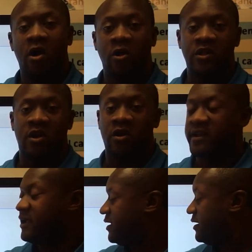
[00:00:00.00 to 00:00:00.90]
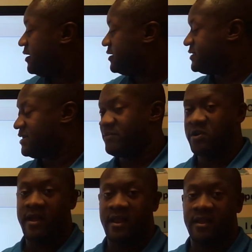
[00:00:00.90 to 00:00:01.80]
oligarchic,
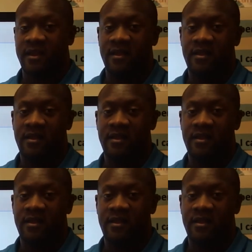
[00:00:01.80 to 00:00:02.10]
democratic.